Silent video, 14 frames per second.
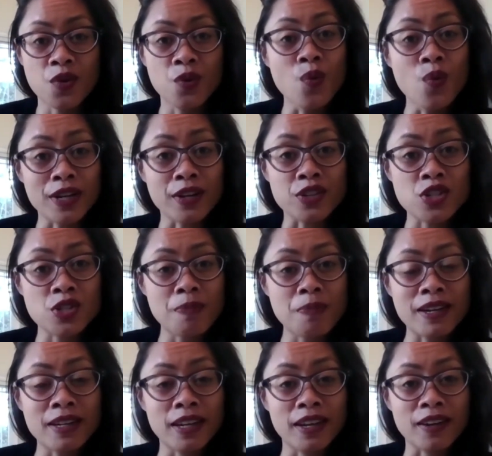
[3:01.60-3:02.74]
what you're
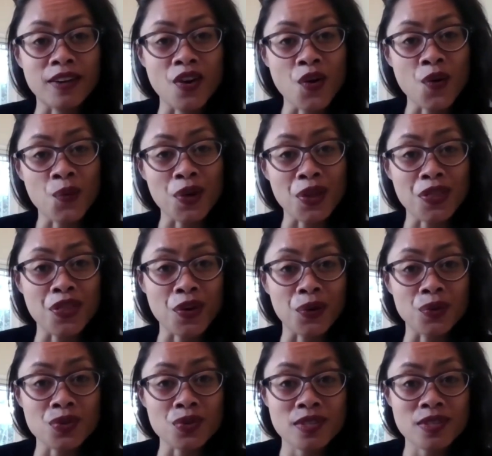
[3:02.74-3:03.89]
spending with
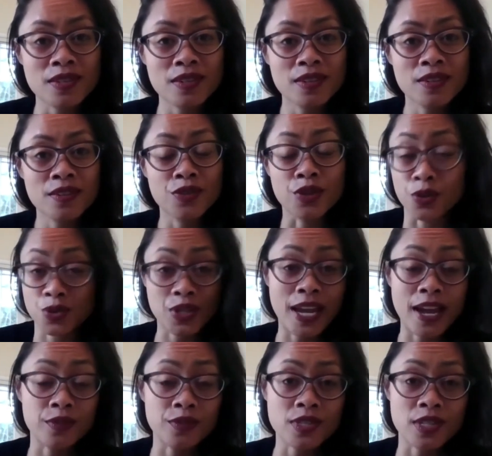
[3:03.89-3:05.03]
those
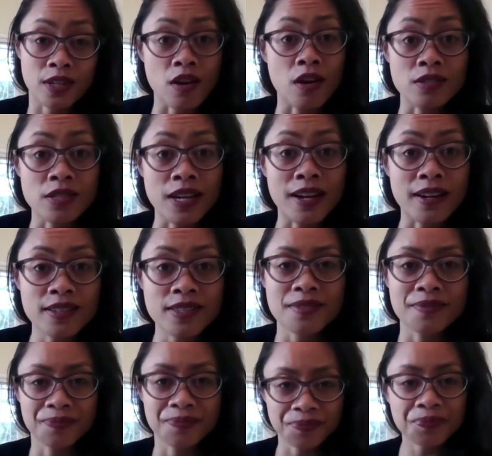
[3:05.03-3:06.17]
accounts and
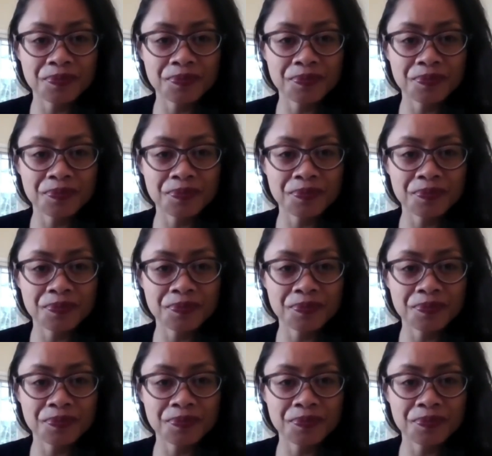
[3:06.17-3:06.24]
contacts.